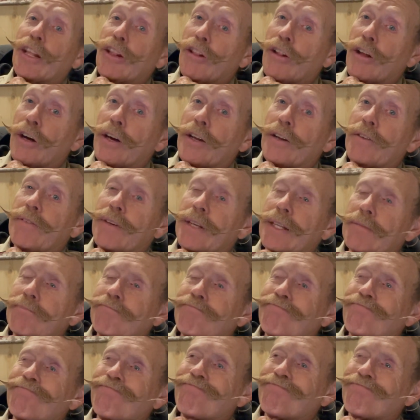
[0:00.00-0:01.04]
lot of it.
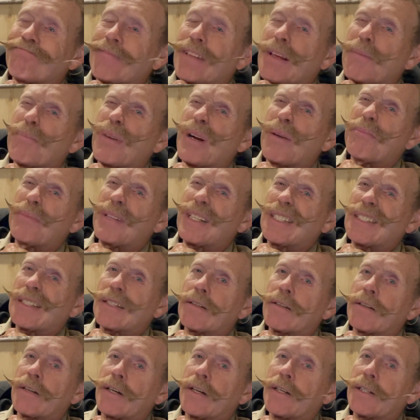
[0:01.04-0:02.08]
Probably needs a
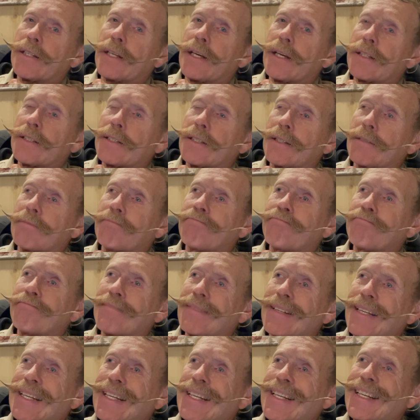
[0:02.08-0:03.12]
little context, and
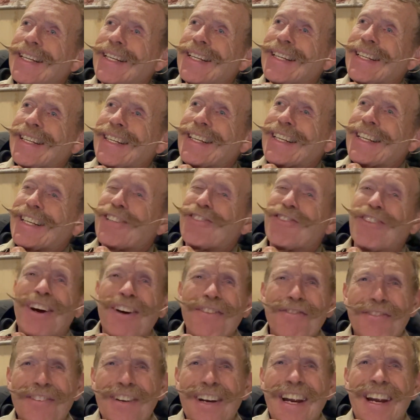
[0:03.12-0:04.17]
not
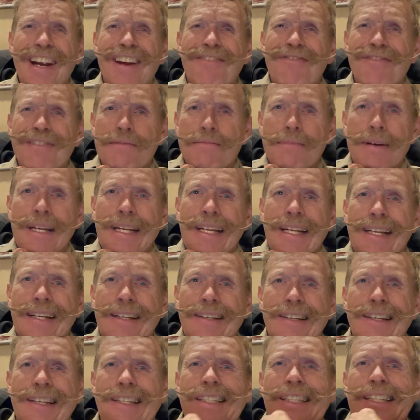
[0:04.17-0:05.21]
for everybody.
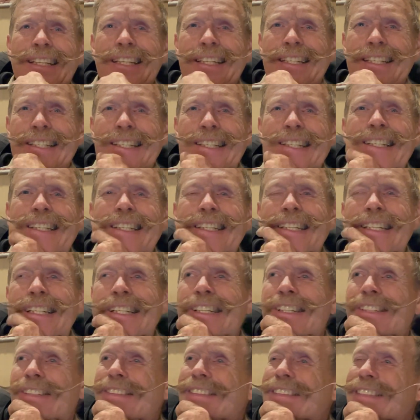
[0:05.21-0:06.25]
Not that, you
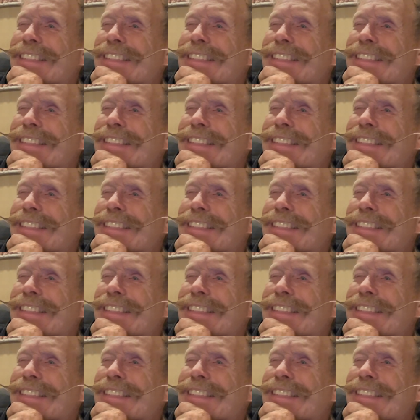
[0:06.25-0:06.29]
know,